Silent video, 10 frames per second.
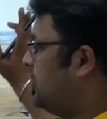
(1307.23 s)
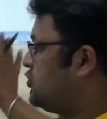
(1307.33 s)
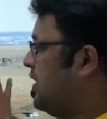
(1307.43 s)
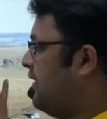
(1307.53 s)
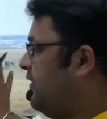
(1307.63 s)

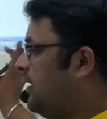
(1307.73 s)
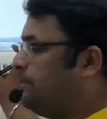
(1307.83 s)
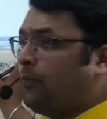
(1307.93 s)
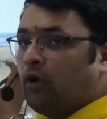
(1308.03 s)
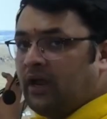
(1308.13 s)
having a
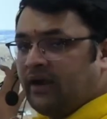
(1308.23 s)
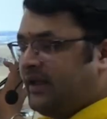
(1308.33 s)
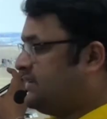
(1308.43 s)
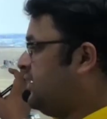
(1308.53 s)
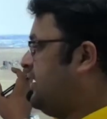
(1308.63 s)
polar
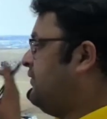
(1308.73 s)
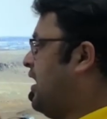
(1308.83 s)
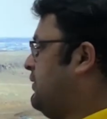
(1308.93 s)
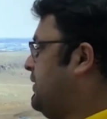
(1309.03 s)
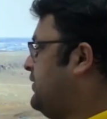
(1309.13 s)
desert
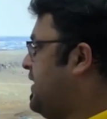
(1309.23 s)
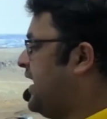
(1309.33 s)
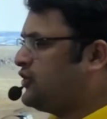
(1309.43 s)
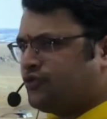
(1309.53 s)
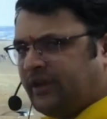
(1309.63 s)
environment,
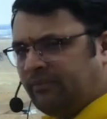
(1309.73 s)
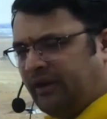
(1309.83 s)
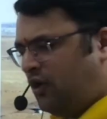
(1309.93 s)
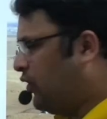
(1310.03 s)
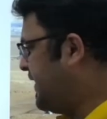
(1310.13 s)
extremely
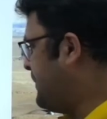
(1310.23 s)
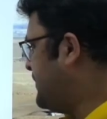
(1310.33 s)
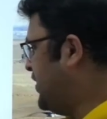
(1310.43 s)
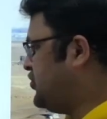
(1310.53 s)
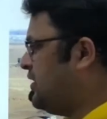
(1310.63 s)
low
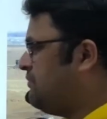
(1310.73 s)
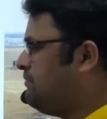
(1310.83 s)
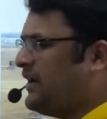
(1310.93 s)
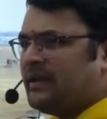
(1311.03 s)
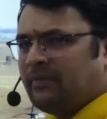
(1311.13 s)
temperature,
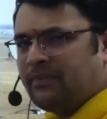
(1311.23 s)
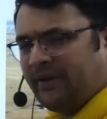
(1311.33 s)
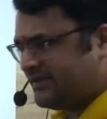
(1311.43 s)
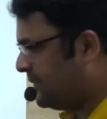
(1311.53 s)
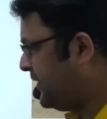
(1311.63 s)
minimal
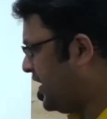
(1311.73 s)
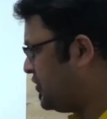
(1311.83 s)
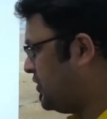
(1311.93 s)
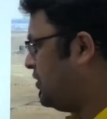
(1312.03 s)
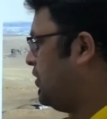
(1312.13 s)

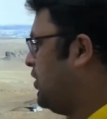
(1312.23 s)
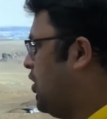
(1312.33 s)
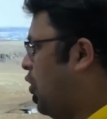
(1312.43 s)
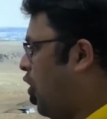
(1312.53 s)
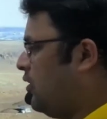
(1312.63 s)
precipitation,
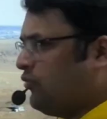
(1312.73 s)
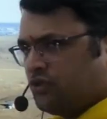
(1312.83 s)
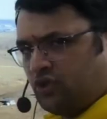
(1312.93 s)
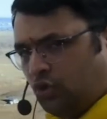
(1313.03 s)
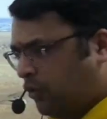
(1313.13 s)

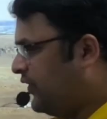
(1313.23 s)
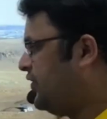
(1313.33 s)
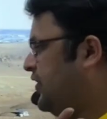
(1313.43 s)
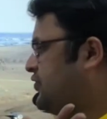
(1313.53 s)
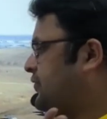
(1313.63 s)
almost no
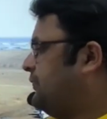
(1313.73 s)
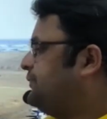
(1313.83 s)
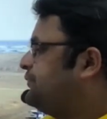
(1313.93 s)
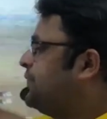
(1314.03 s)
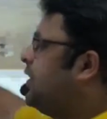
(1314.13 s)
vegetation.
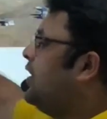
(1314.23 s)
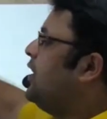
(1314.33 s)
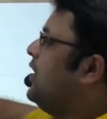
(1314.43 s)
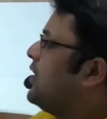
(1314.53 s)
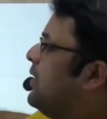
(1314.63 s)

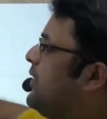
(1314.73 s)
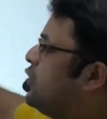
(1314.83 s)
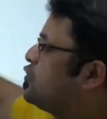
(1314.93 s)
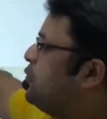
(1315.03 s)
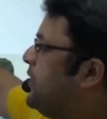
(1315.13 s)
Coming
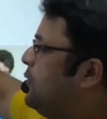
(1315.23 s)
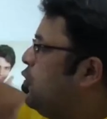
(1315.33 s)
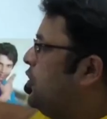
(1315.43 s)
to Supreme Court.